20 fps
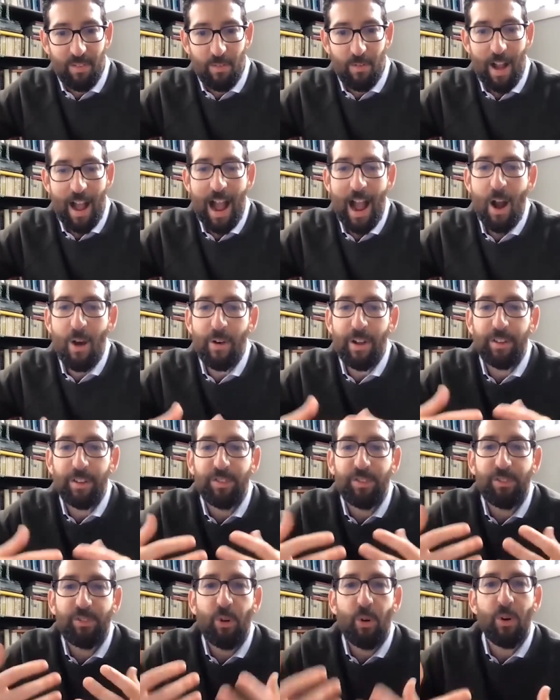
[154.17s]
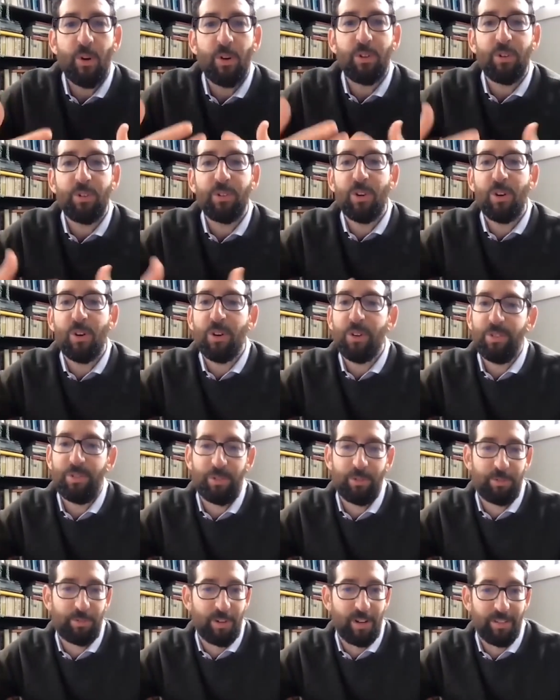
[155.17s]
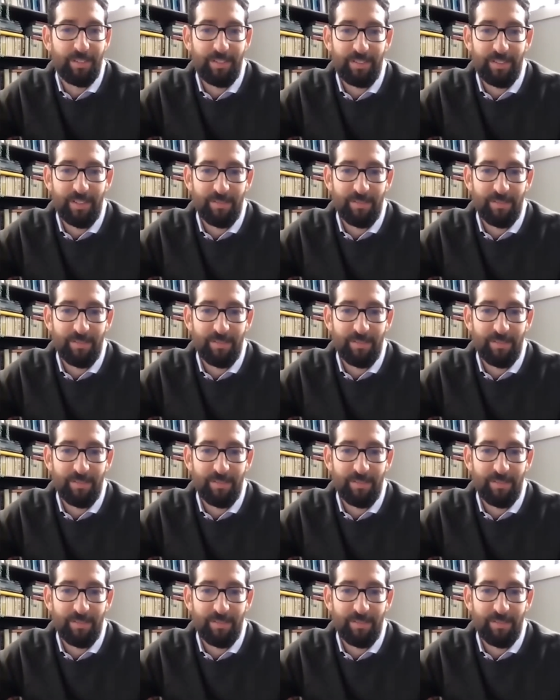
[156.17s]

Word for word: how historical Yoga Sutras